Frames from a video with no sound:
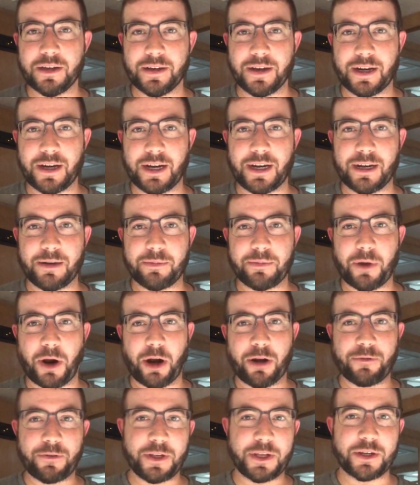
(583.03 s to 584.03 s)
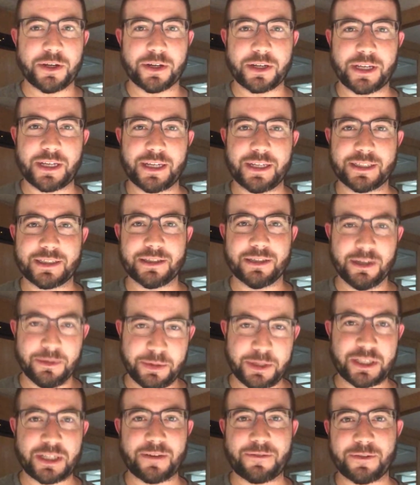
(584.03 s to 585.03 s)
RV cooking is a little
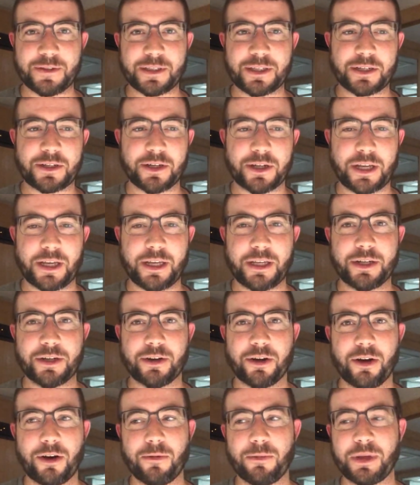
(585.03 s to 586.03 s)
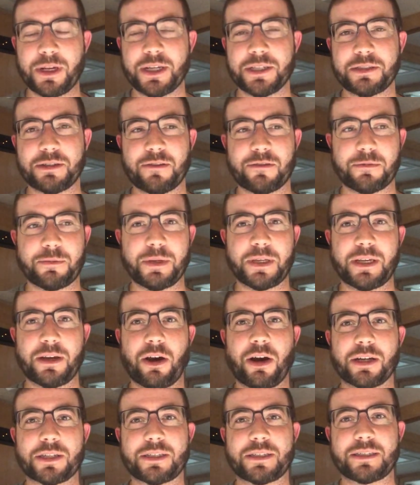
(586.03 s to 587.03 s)
bit different than cooking in your home because you have to be
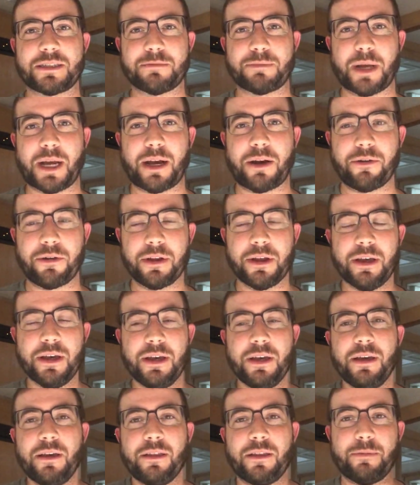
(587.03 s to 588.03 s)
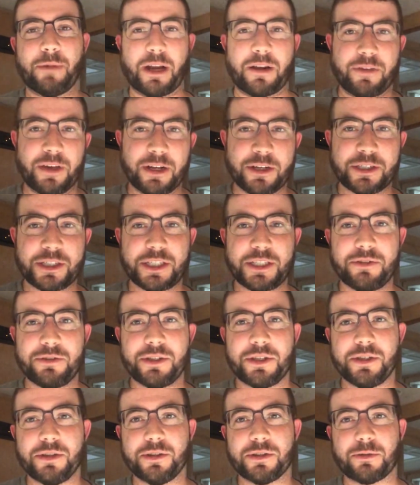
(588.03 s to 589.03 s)
cautious about the amount of energy you
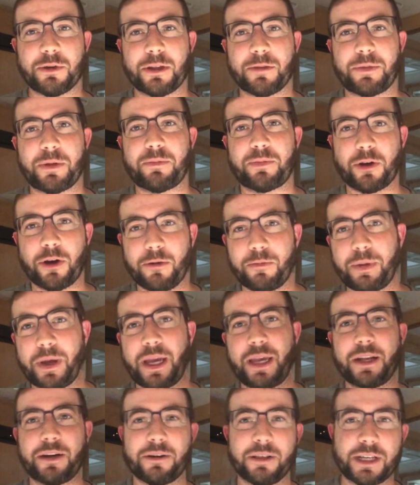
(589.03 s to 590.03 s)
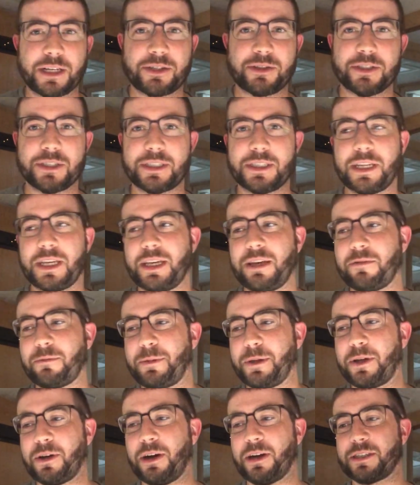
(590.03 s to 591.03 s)
use, whether it be propane or electricity. You have to
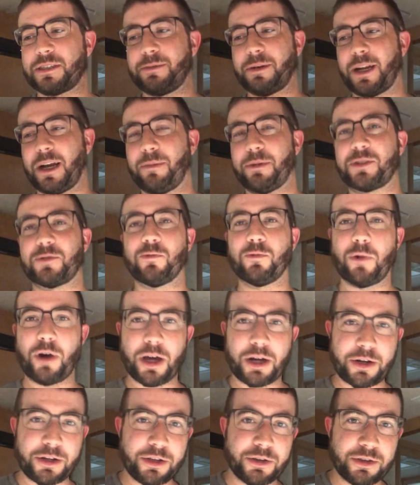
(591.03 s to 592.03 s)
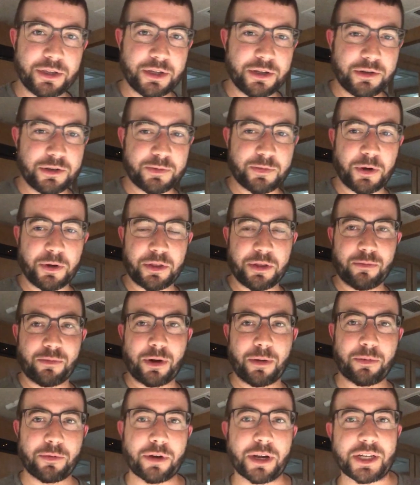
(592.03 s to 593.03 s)
be cautious about how much water you use, both in
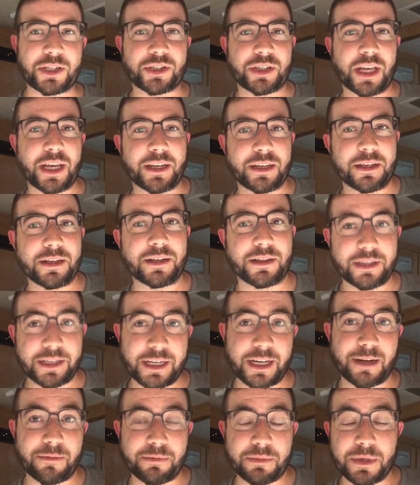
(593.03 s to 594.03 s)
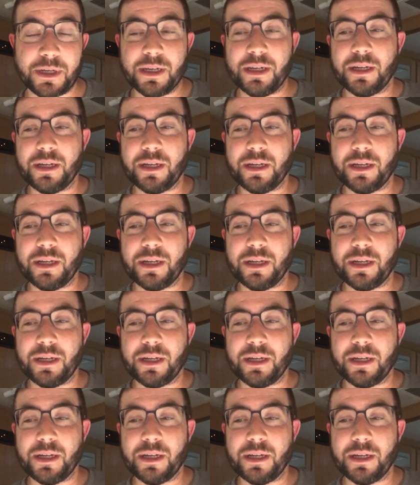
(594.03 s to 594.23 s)
preparation and in cleanup.